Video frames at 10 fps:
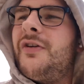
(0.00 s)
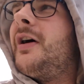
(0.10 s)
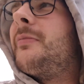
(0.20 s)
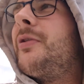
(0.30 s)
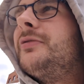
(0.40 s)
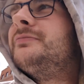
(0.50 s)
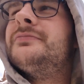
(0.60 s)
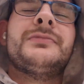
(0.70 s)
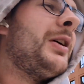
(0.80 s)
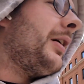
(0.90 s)
All right, bro.
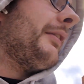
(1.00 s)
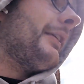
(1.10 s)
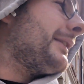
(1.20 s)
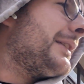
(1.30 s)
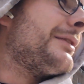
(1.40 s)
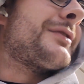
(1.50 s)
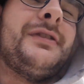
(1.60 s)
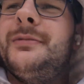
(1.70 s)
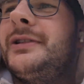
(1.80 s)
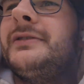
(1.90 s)
All right, keep
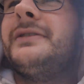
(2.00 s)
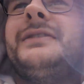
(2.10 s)
dreaming.